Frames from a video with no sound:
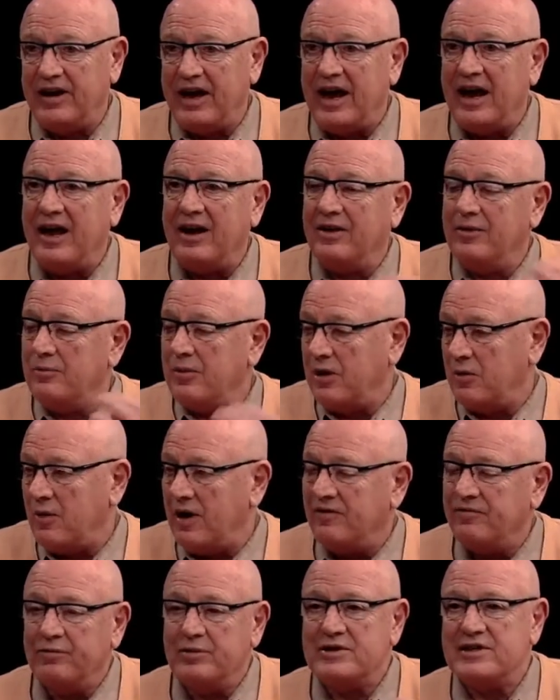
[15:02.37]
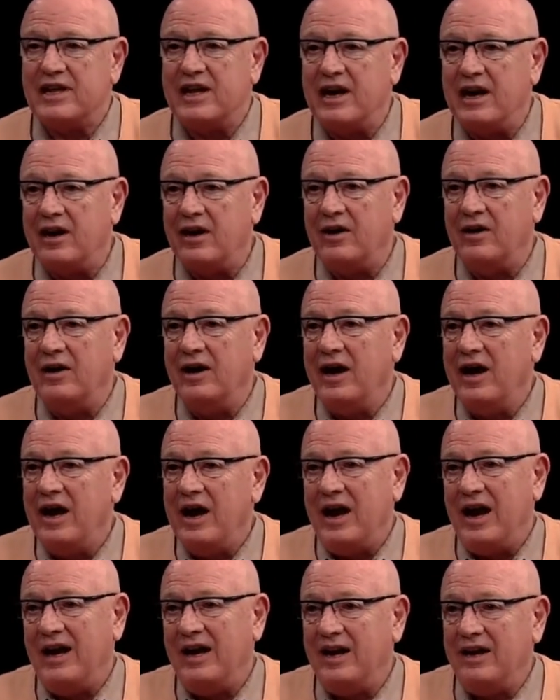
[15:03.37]
out, and my wife was there
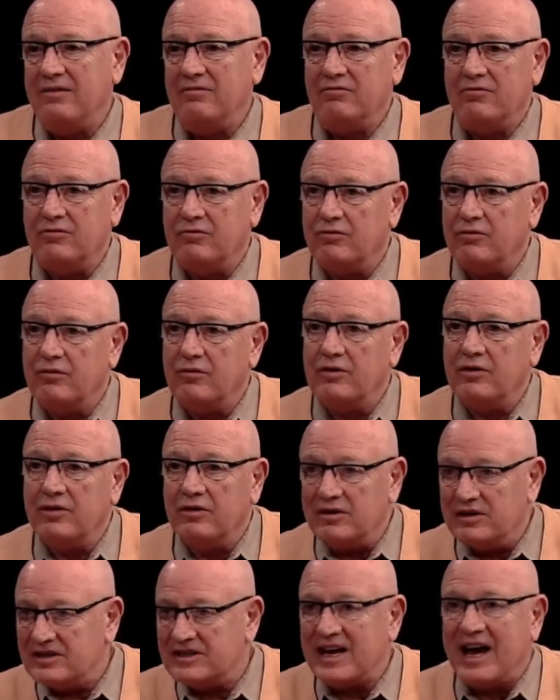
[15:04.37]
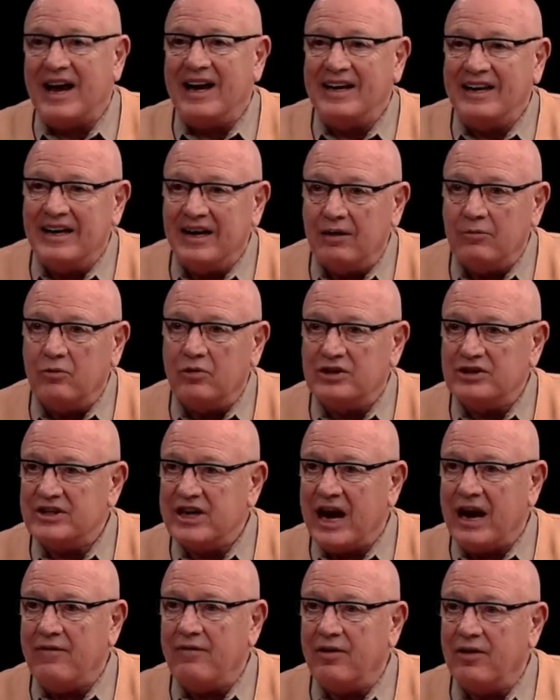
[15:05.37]
and signed it, which
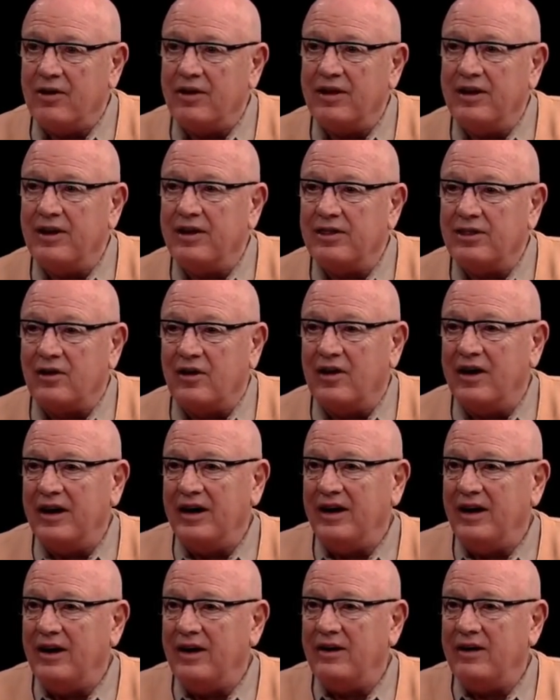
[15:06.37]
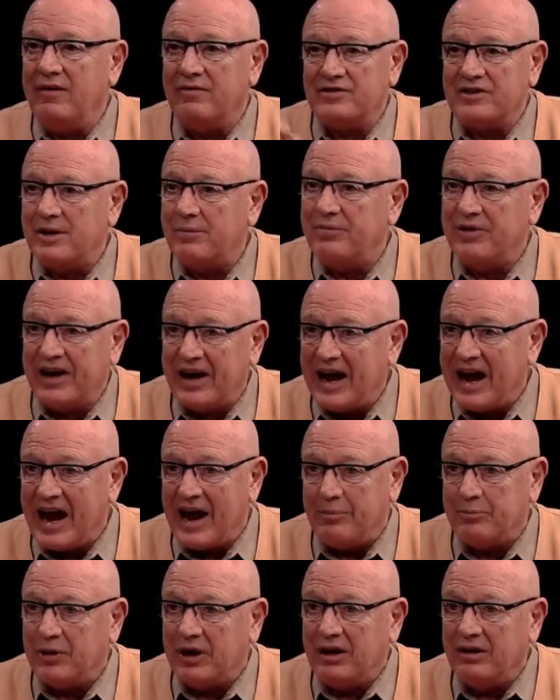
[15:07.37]
gave her the authority if something
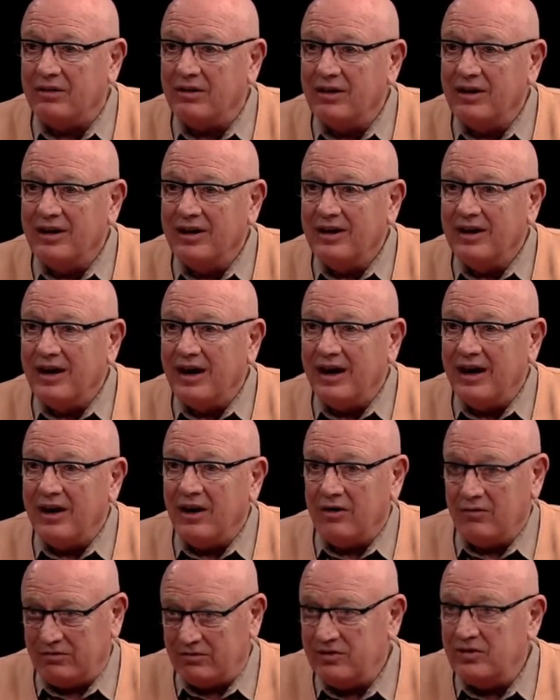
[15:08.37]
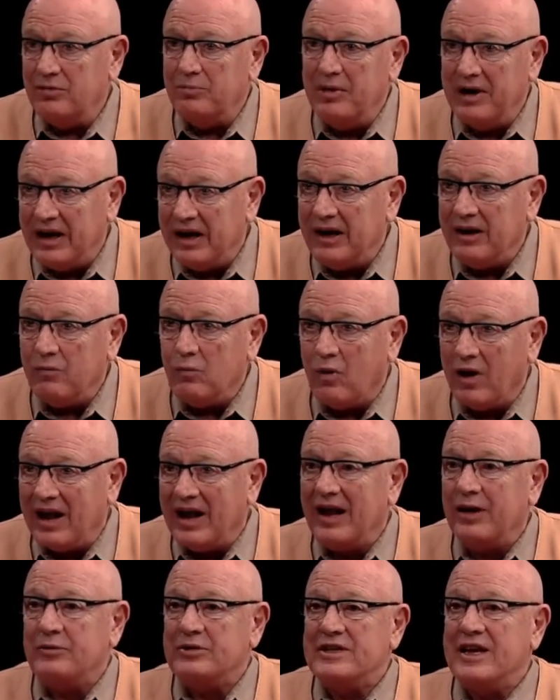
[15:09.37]
happened. to me
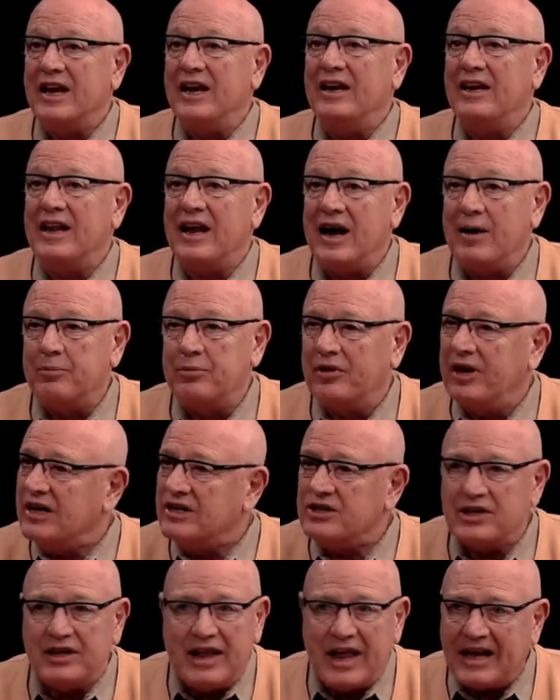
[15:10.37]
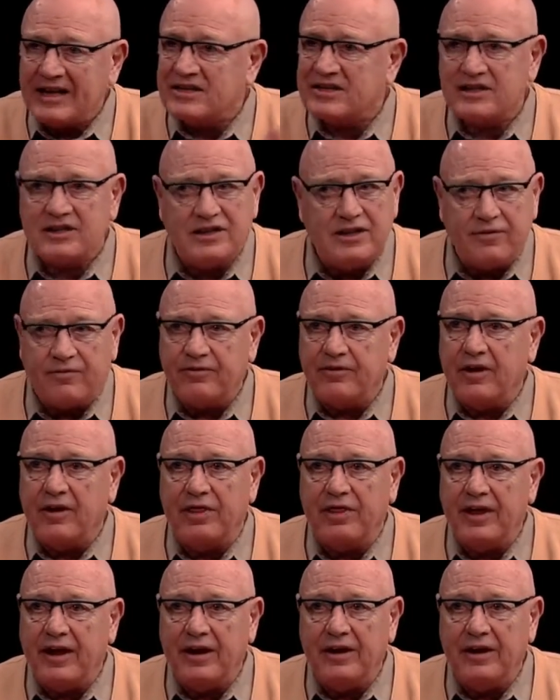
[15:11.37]
while I was getting the operation. That's different than